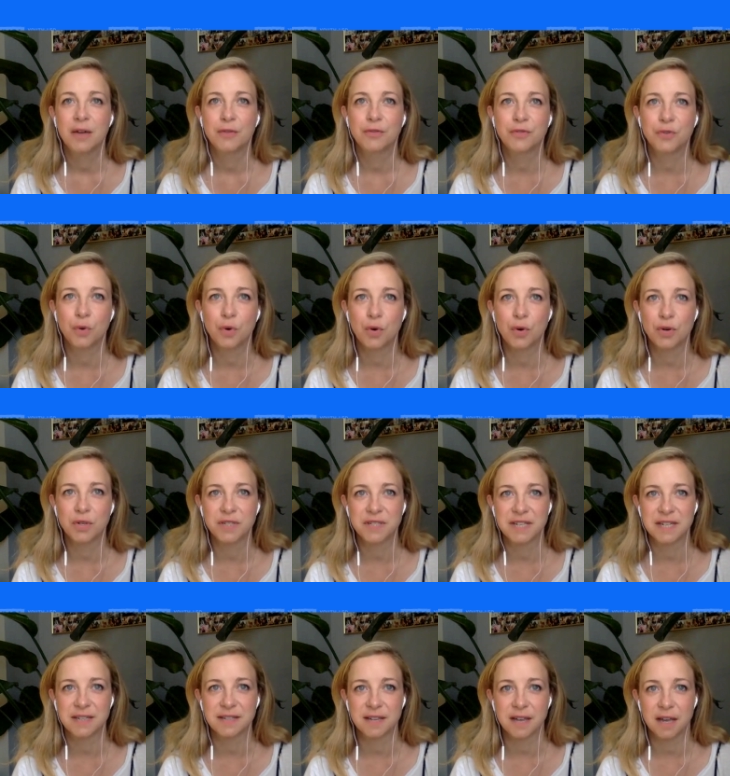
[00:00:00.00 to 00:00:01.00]
for
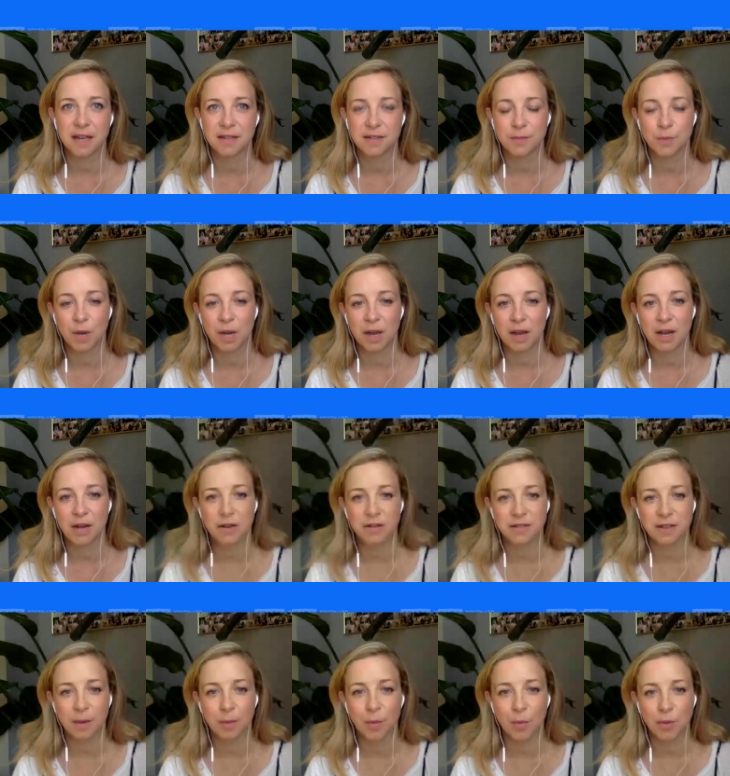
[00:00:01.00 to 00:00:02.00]
6 years when I
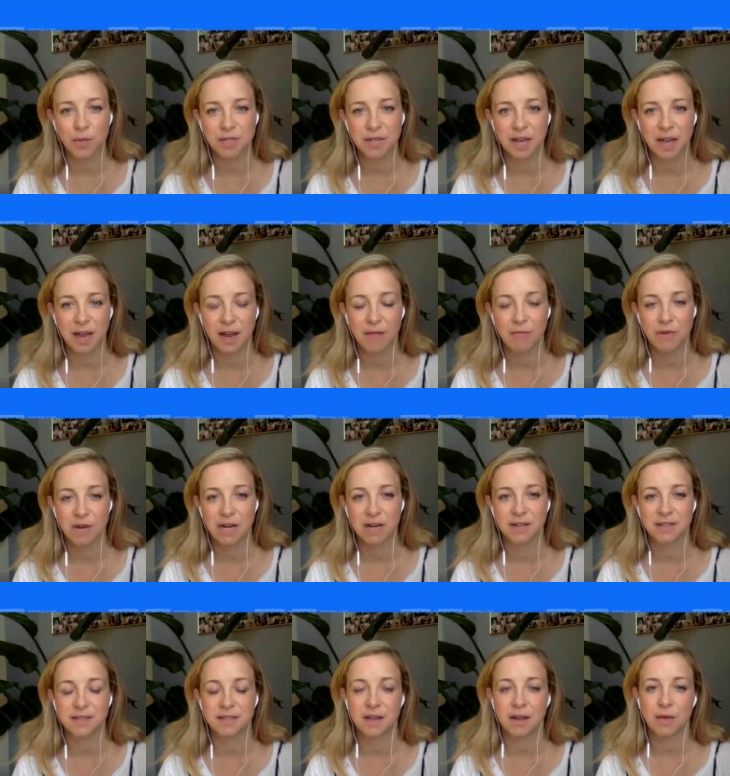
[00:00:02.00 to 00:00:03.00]
looked up one day and
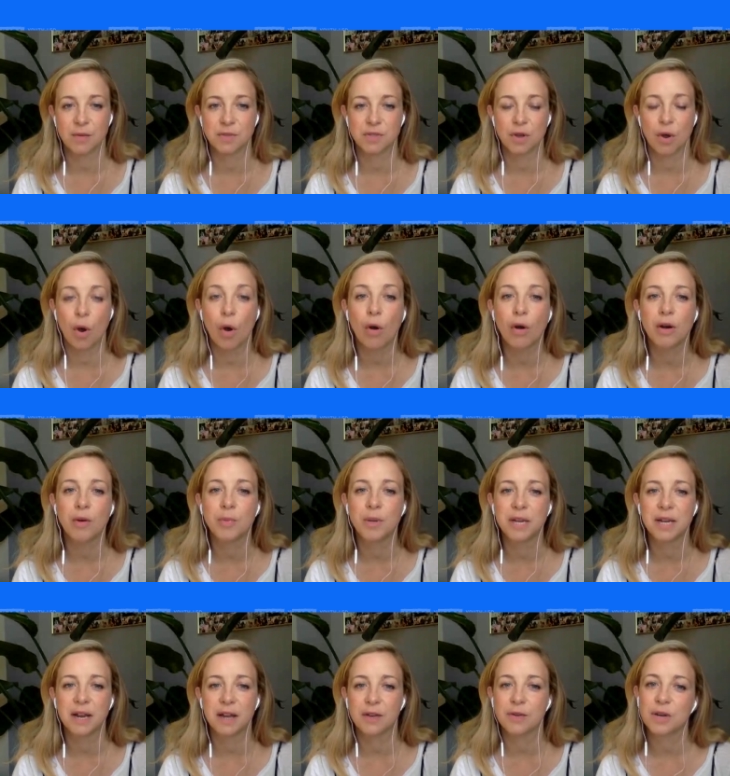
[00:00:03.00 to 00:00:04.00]
realized that I was
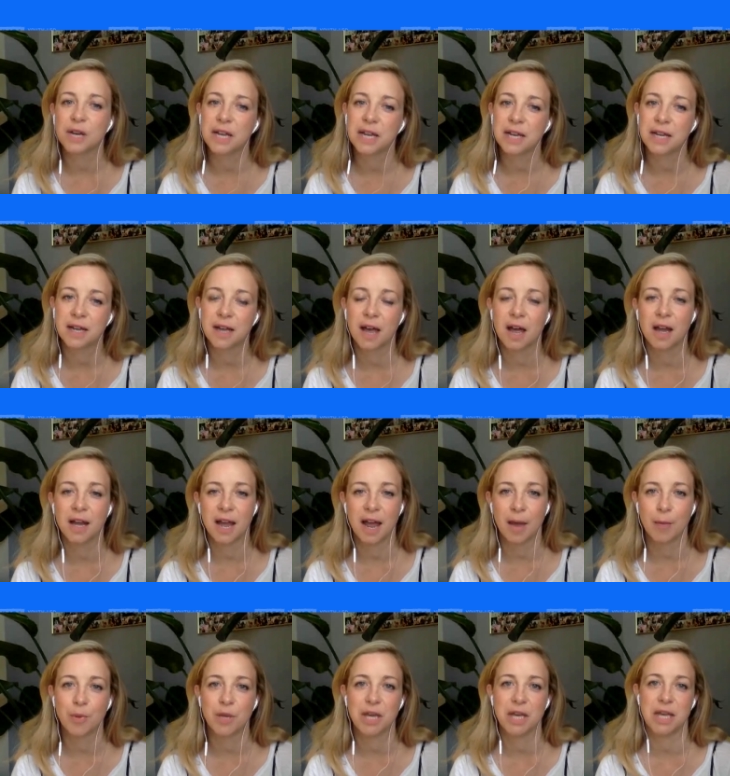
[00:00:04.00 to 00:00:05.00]
horribly lonely,
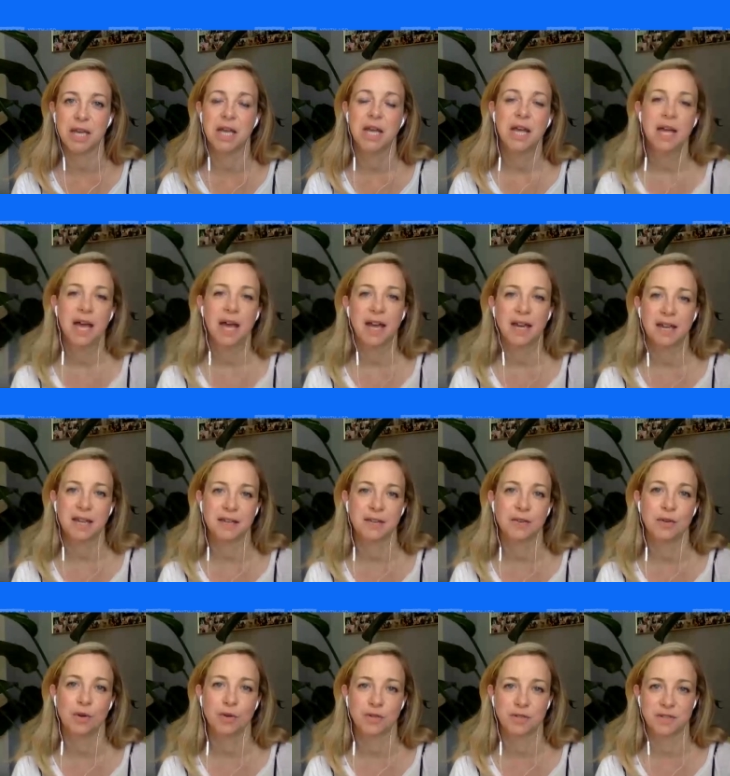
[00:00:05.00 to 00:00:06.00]
unhappy, and had
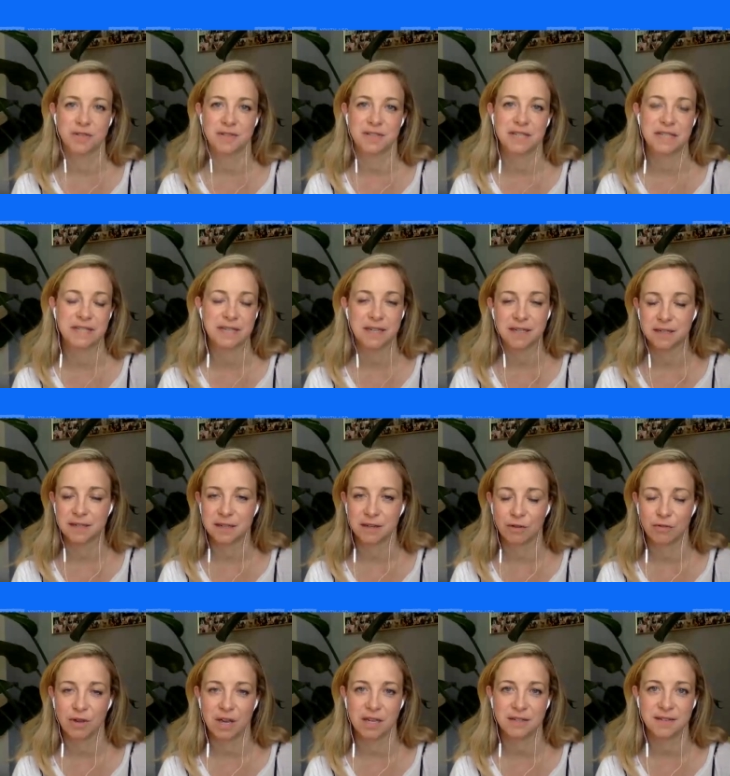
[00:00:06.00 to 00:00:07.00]
not succeeded in
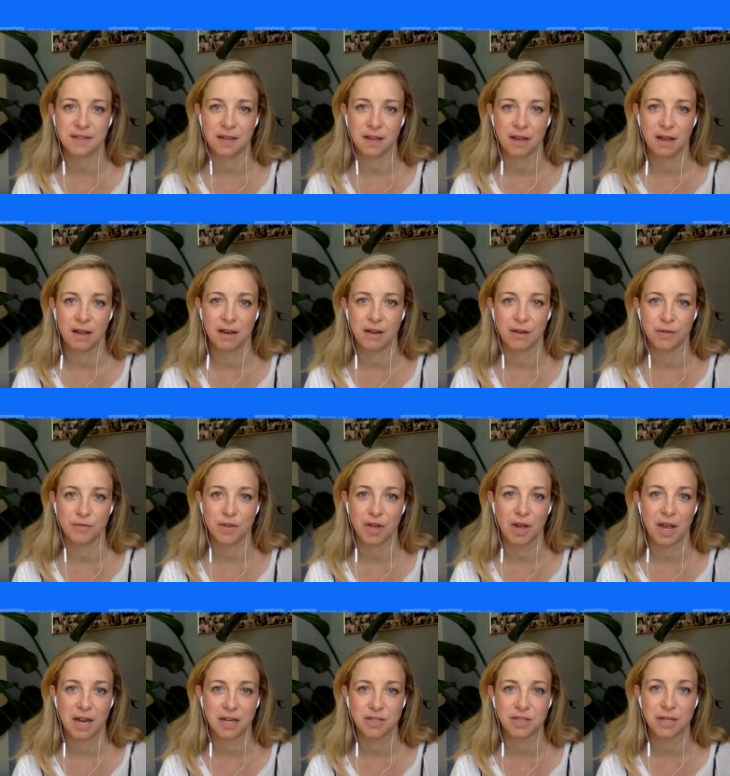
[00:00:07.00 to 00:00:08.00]
creating a life that
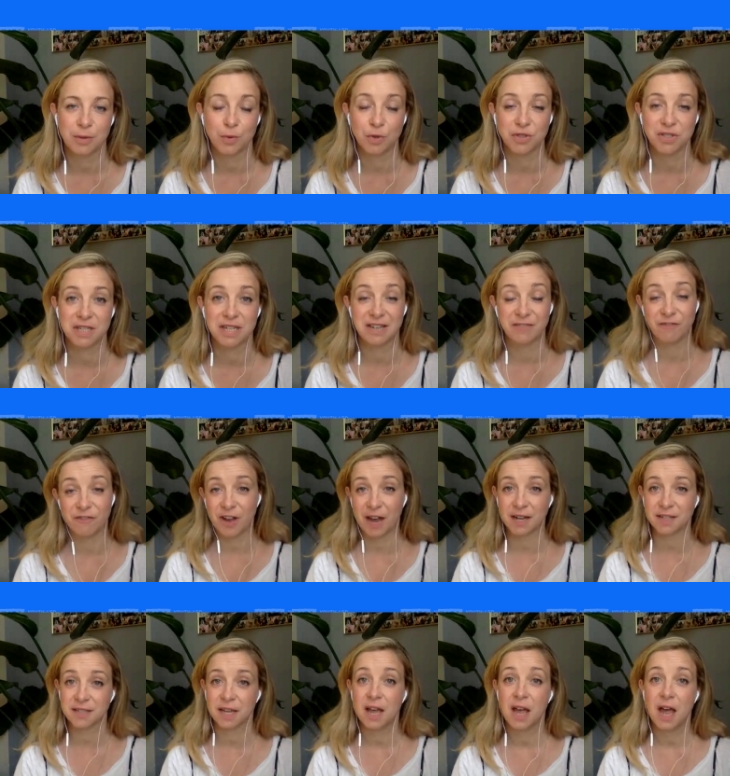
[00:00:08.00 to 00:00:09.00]
I actually wanted. In
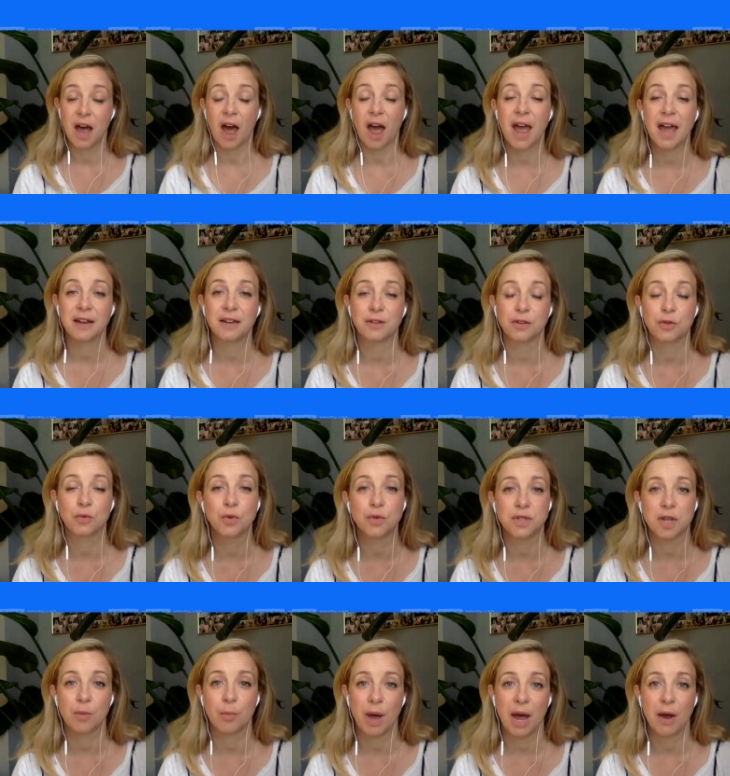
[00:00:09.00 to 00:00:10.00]
fact, I hadn't
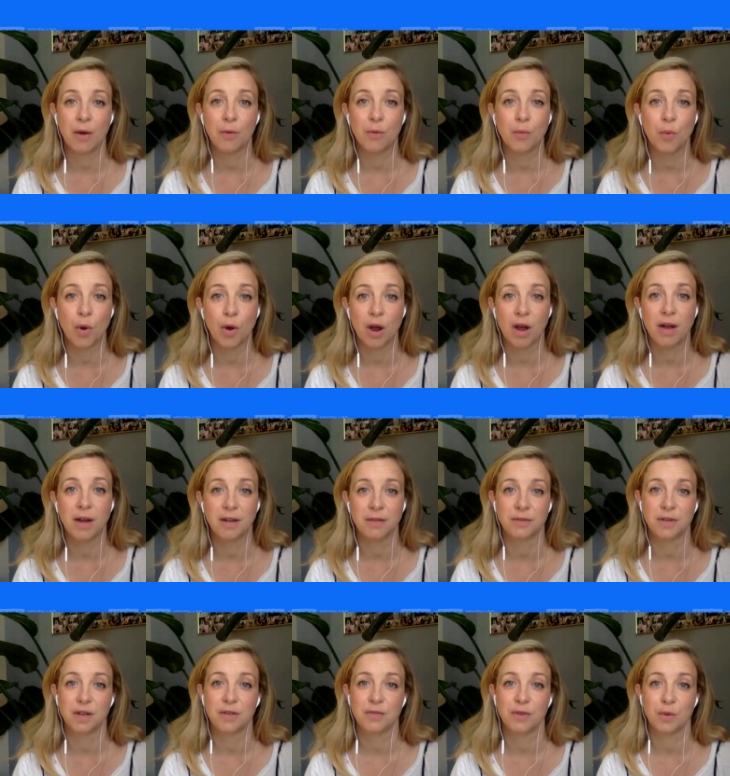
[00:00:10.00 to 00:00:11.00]
thought about what kind
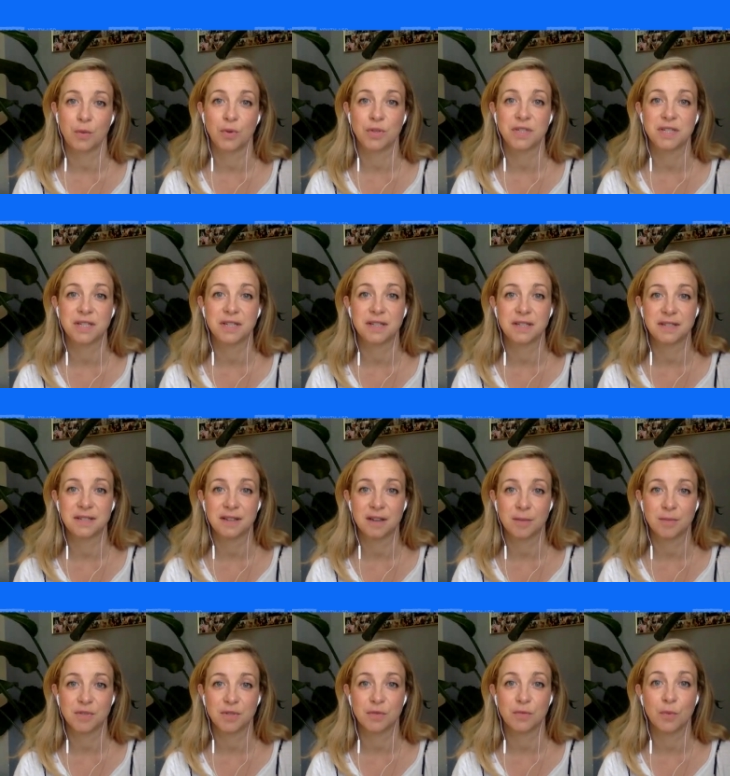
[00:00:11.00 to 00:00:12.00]
of life I wanted in
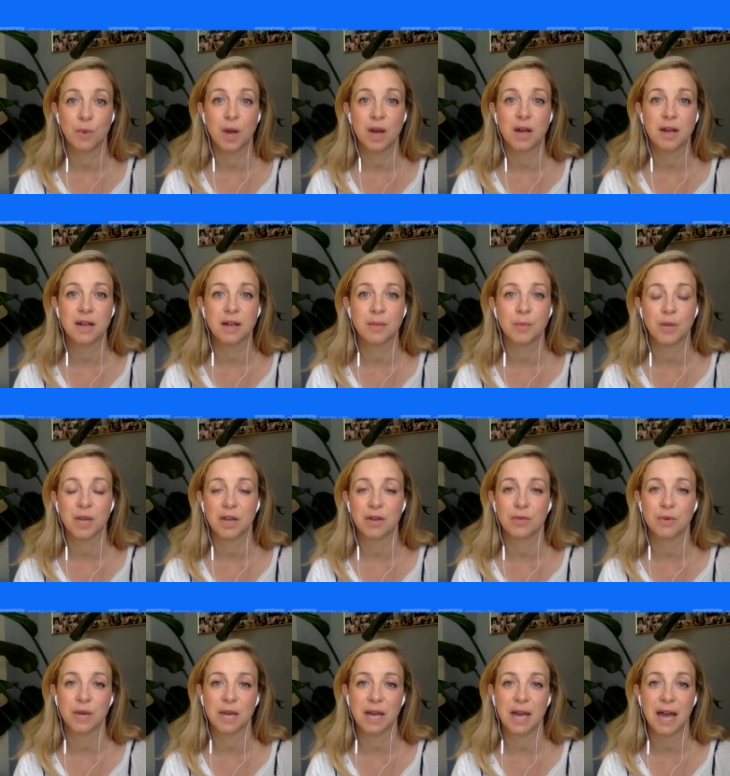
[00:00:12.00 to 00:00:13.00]
terms of work and my
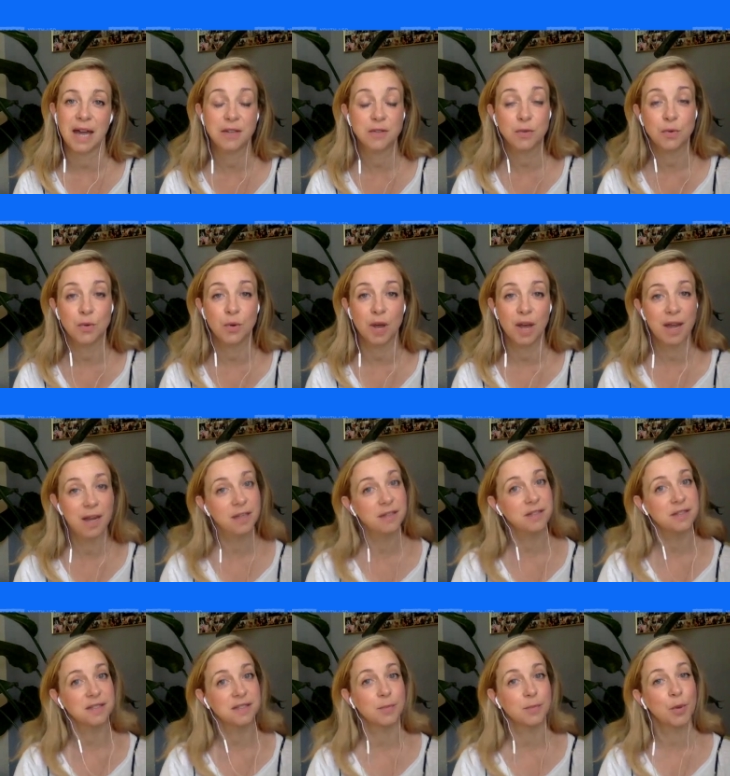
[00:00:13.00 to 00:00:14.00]
career at all. I had
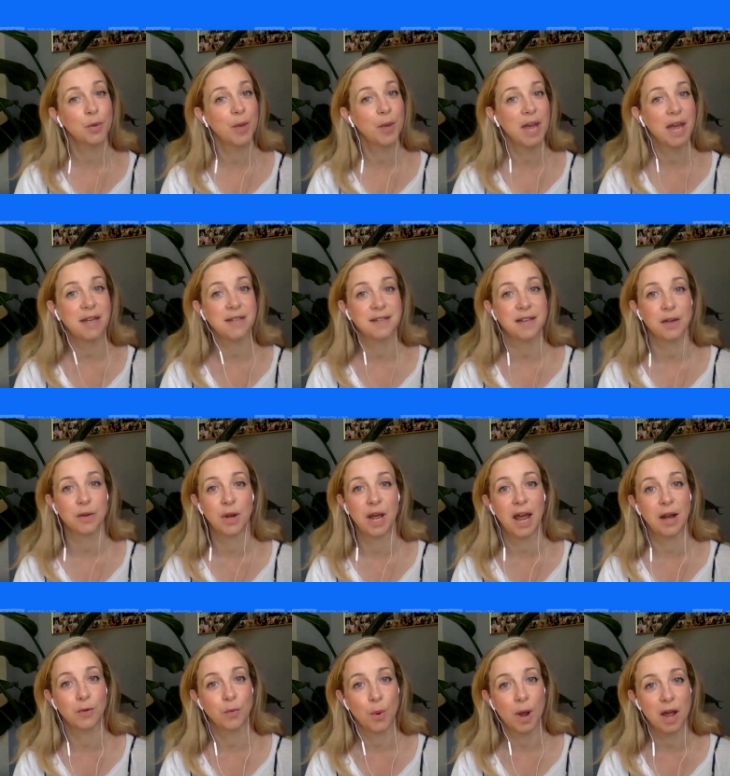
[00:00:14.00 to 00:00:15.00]
just put my head down
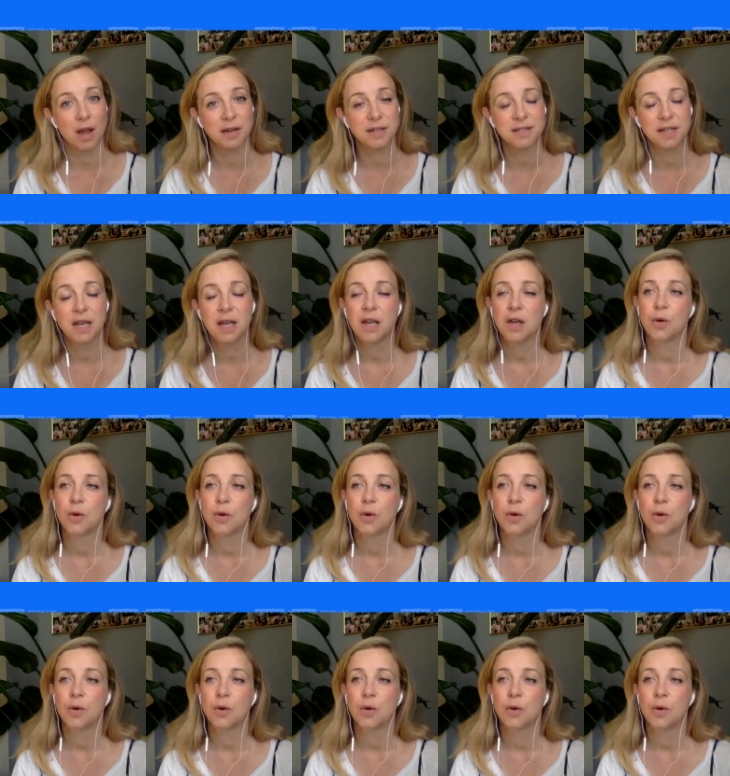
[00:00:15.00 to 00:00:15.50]
and worked,